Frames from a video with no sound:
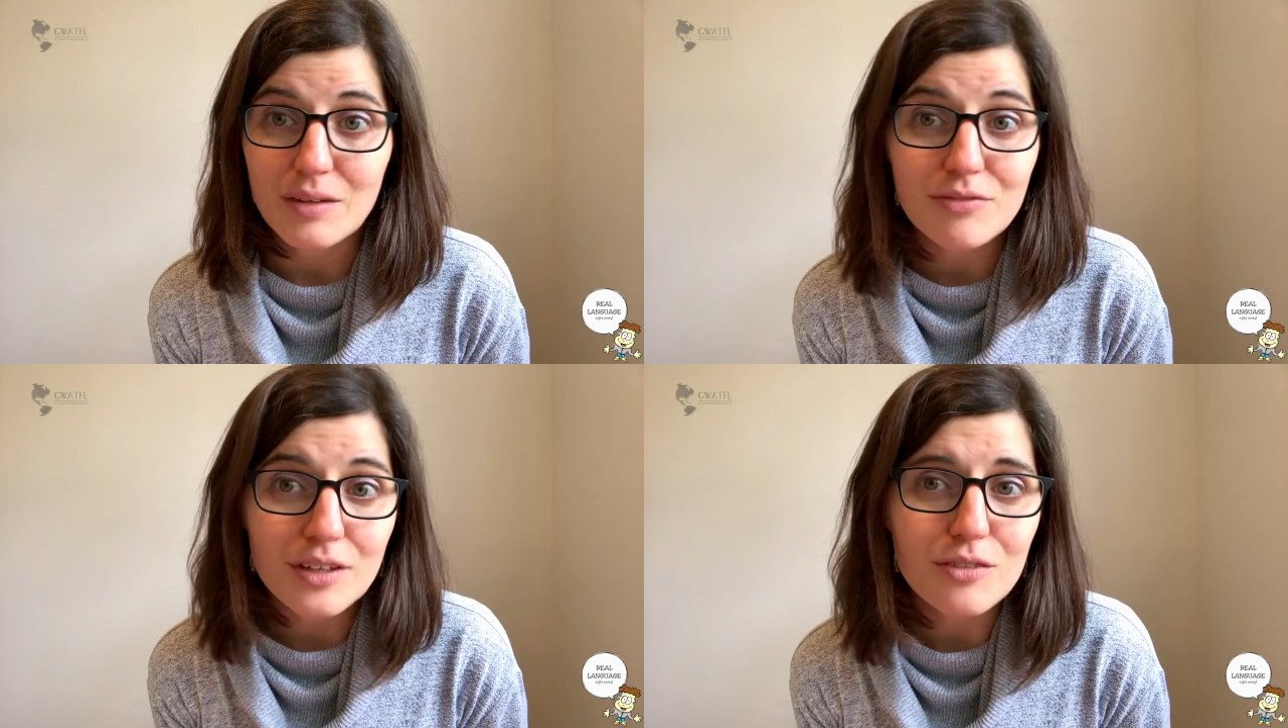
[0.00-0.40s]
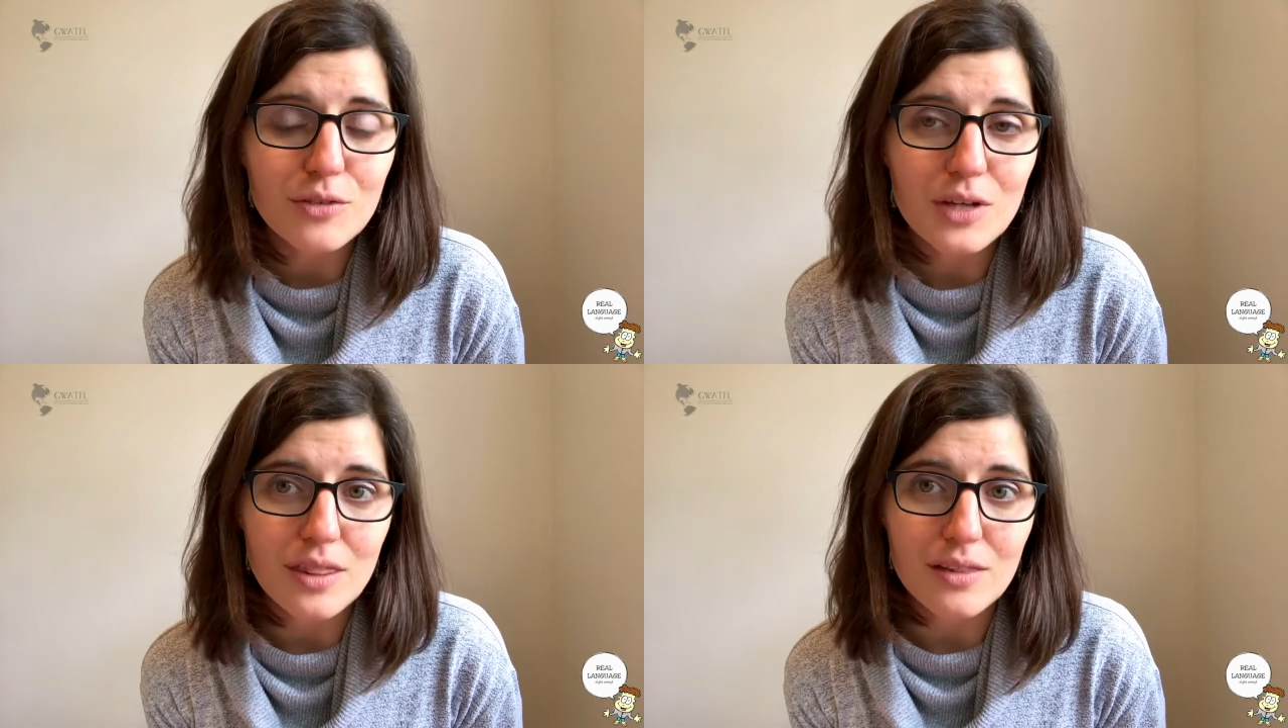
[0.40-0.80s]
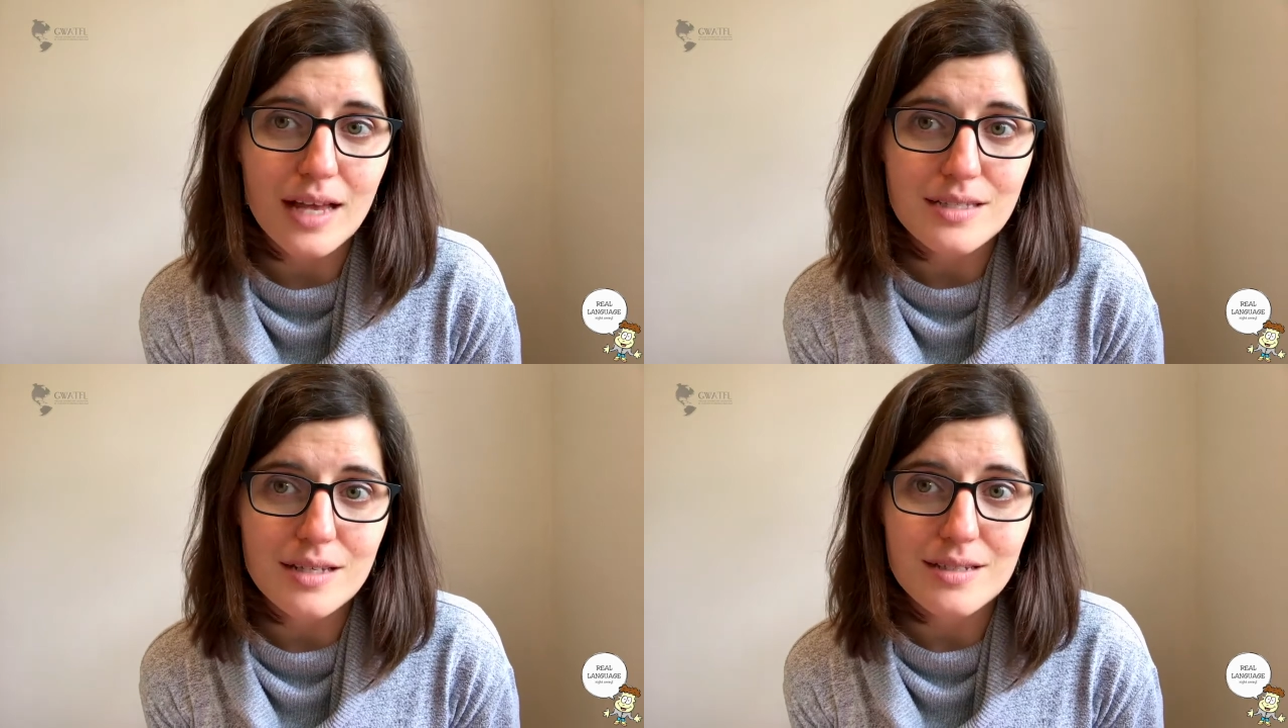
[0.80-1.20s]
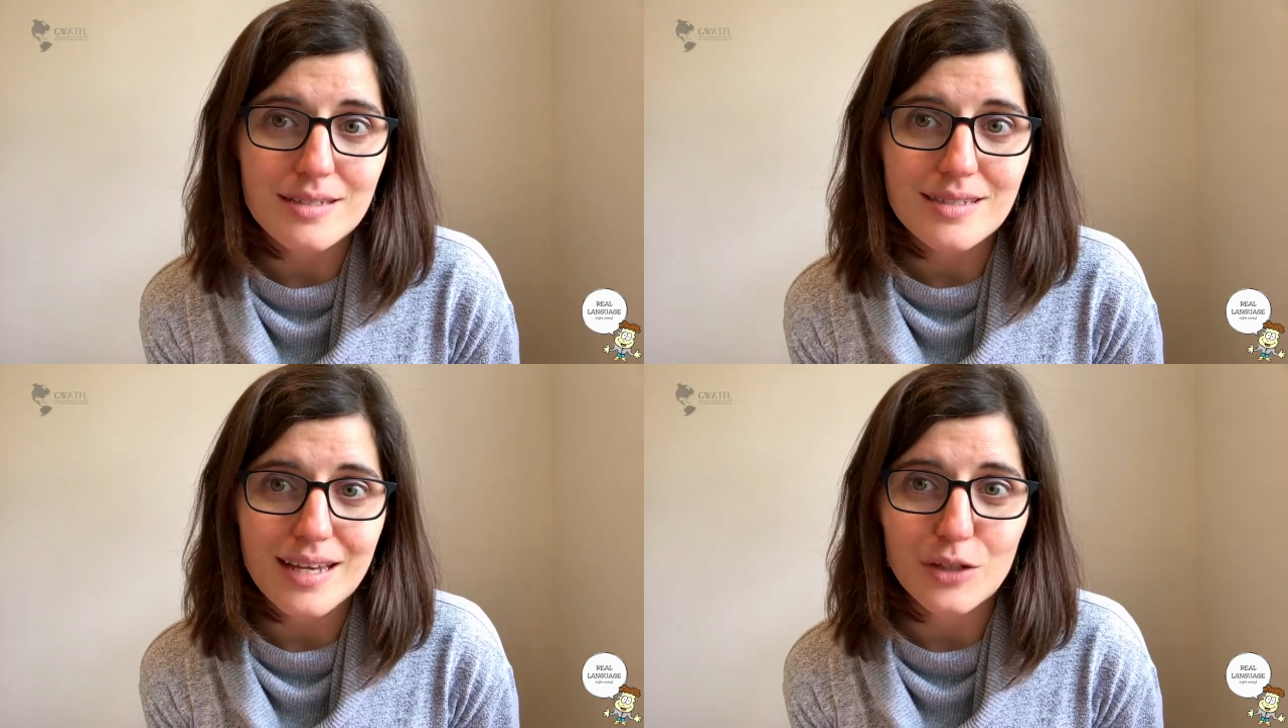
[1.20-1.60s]
feel for the
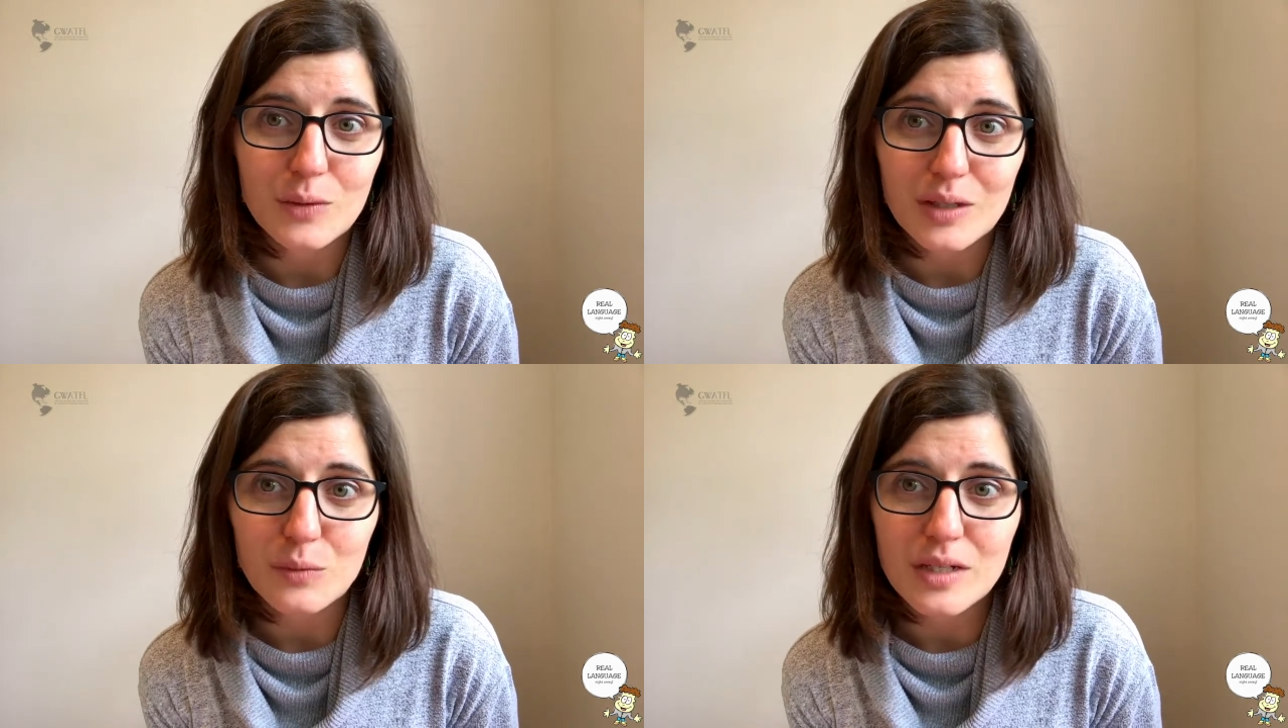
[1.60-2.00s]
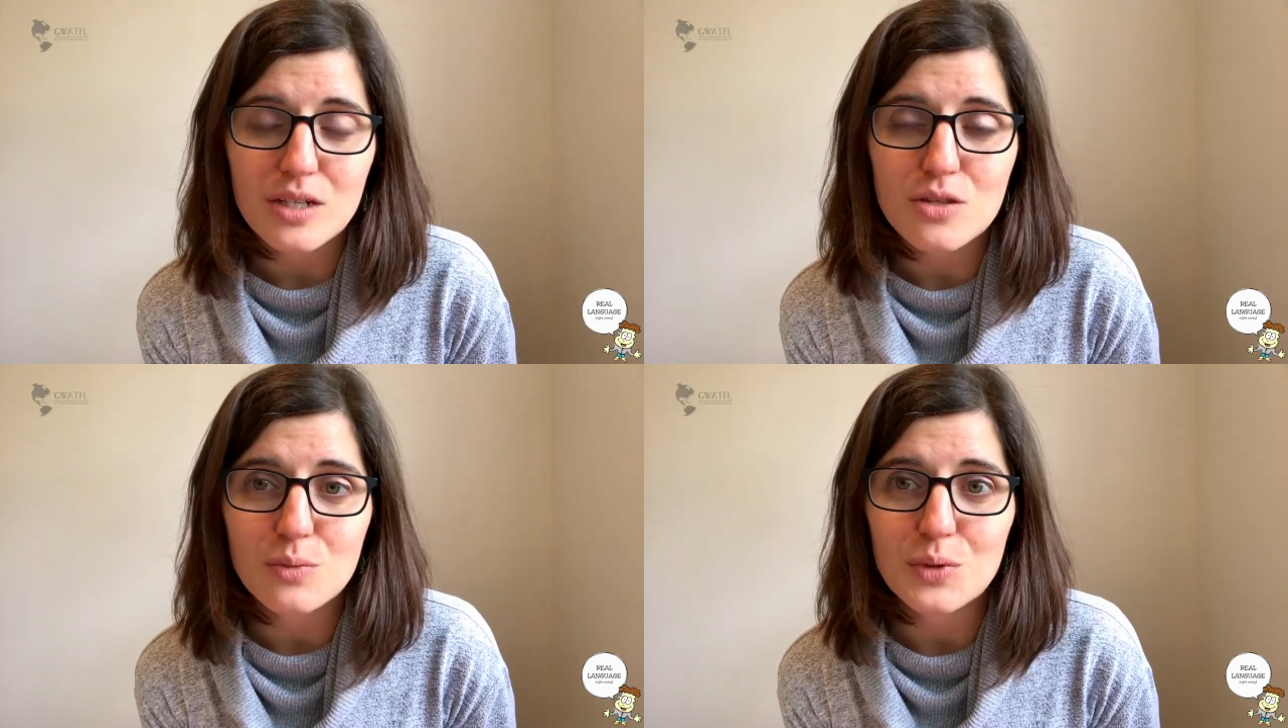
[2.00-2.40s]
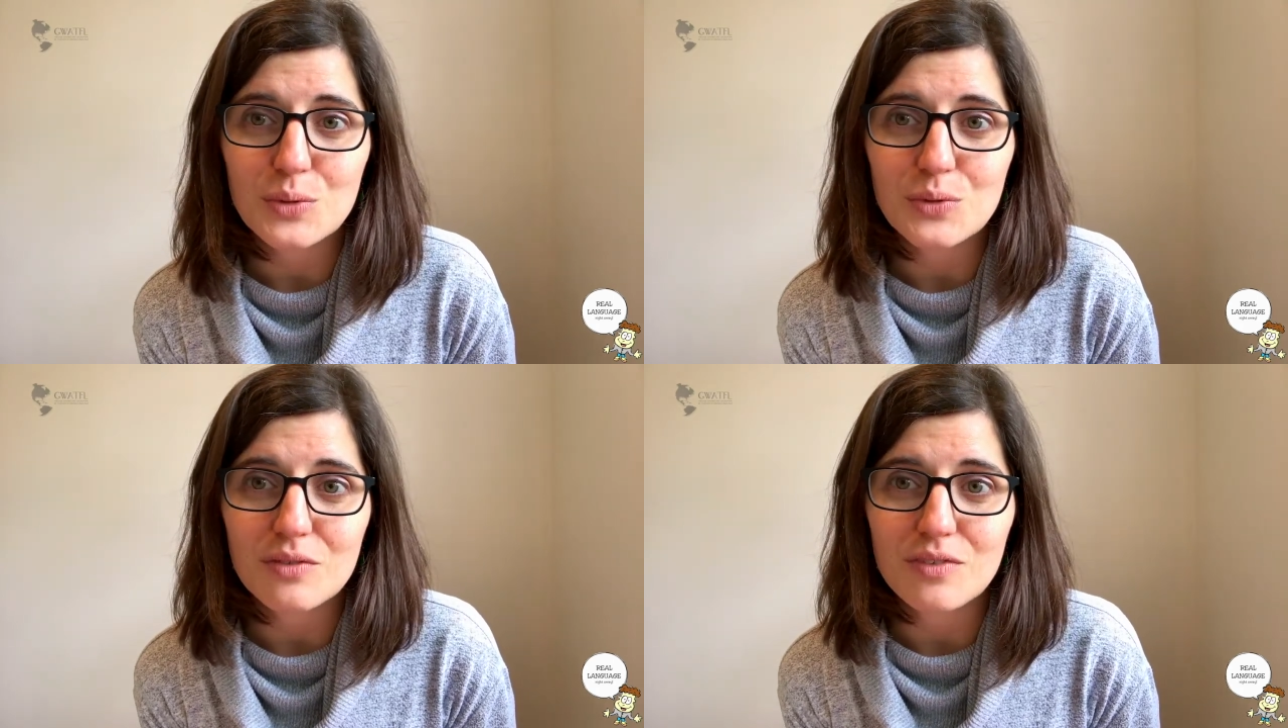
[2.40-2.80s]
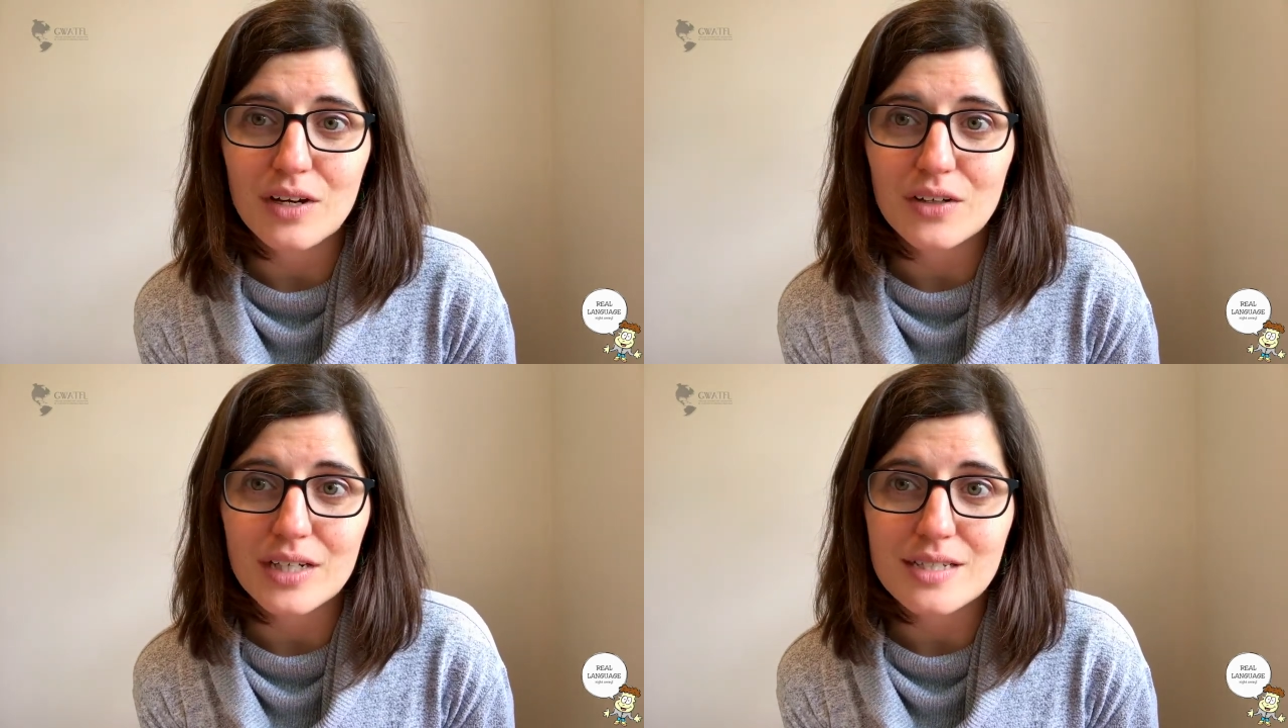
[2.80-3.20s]
lessons, and you can read through the
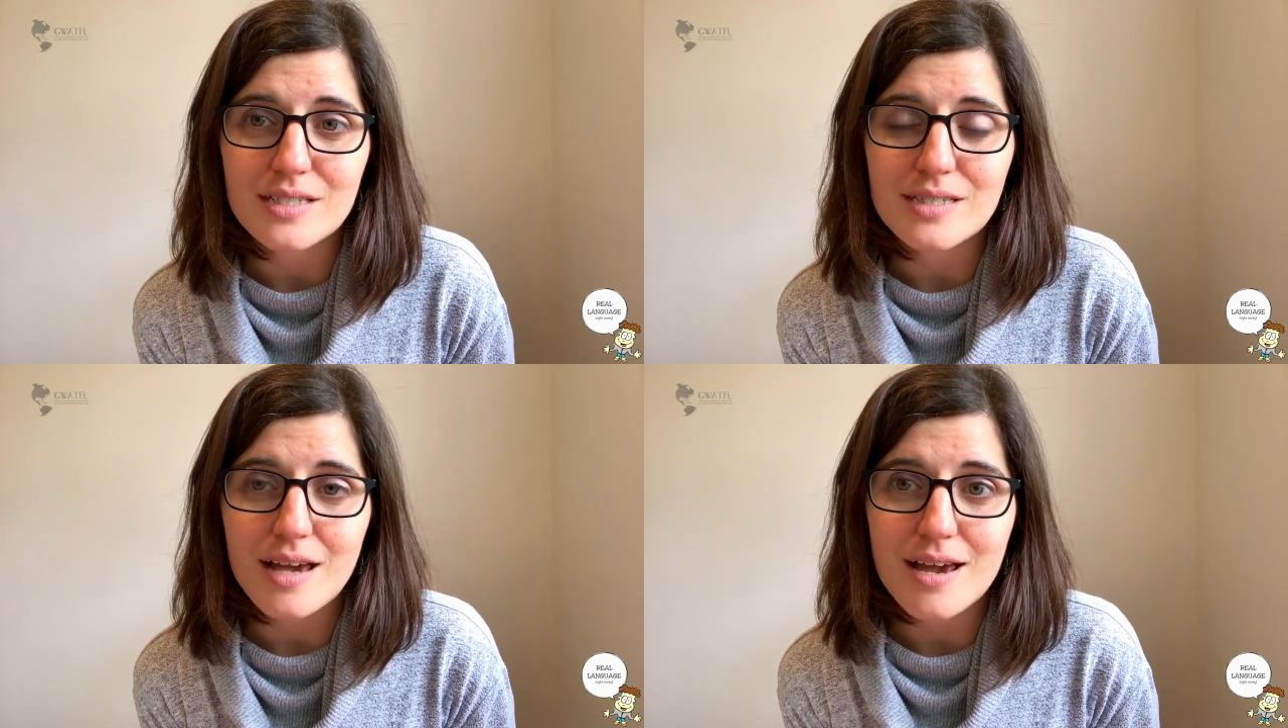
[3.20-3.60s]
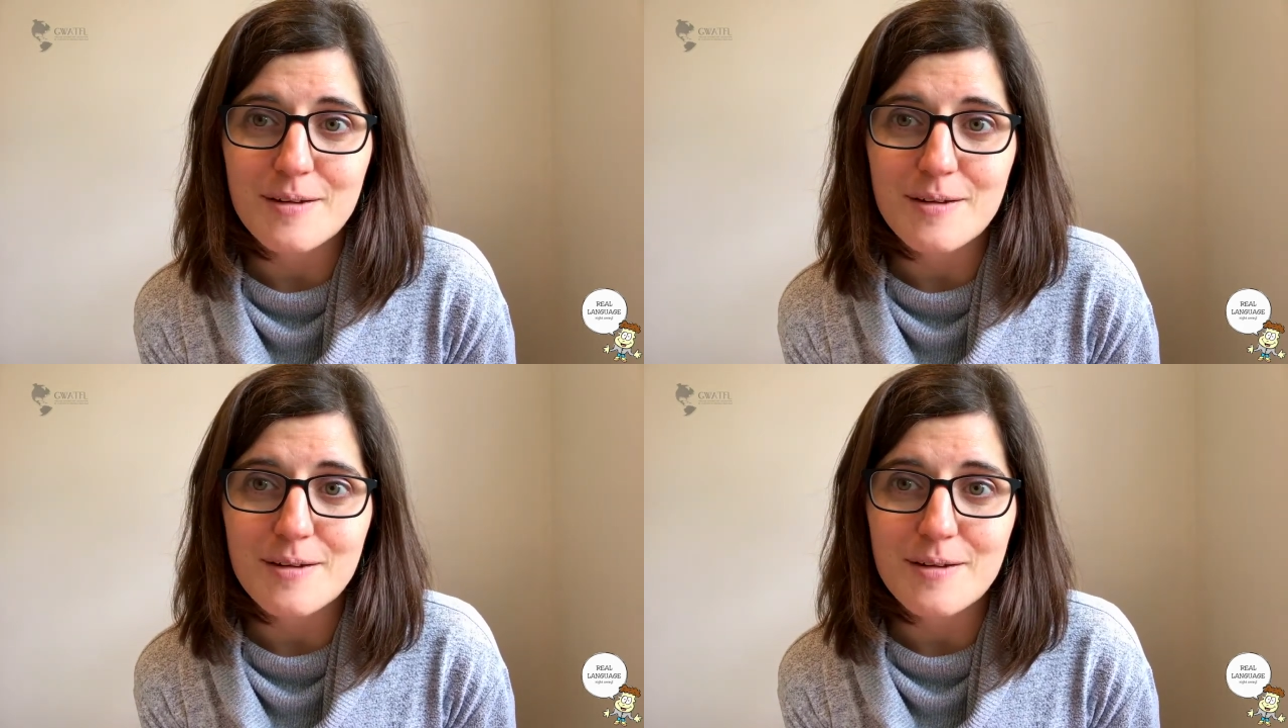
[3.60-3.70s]
various